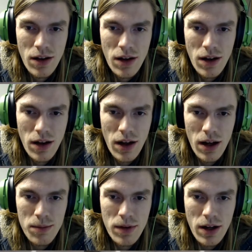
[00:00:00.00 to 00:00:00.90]
I
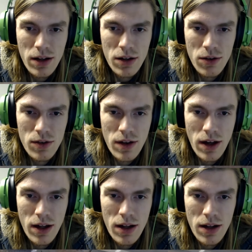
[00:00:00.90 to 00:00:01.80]
am not going to use
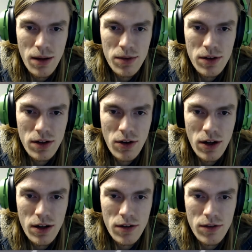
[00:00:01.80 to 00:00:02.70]
that. I'm just going to go
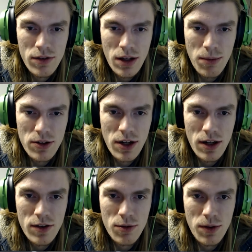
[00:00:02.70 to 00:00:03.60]
ahead and take my
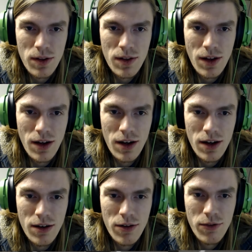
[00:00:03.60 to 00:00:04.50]
chances with
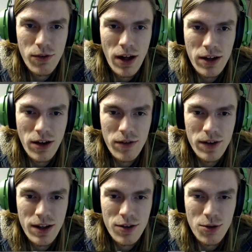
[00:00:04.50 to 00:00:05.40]
flying off of
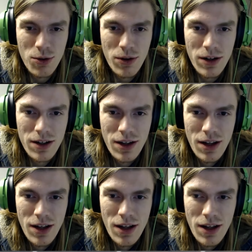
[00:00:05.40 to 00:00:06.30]
this real quick.
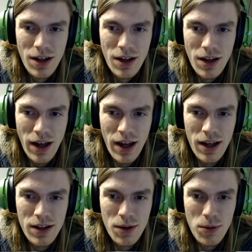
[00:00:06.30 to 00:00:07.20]

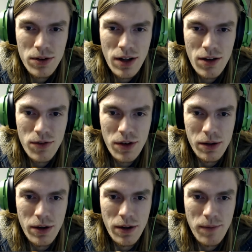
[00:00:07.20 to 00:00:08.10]
And it worked out fairly
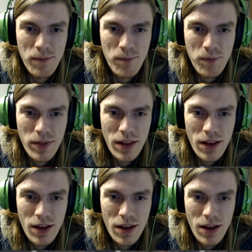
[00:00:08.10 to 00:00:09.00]
well.
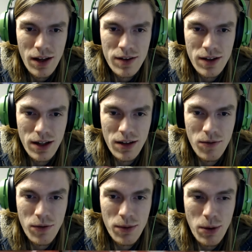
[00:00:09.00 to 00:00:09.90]
As in, I didn't
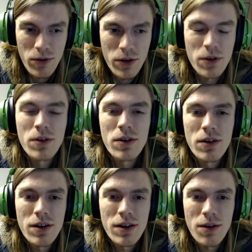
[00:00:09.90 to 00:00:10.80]
flip over.
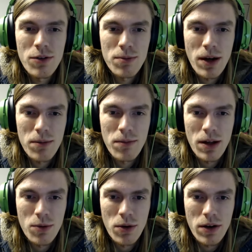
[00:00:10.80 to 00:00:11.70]
That was my
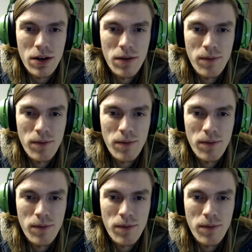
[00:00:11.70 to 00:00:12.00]
main worry.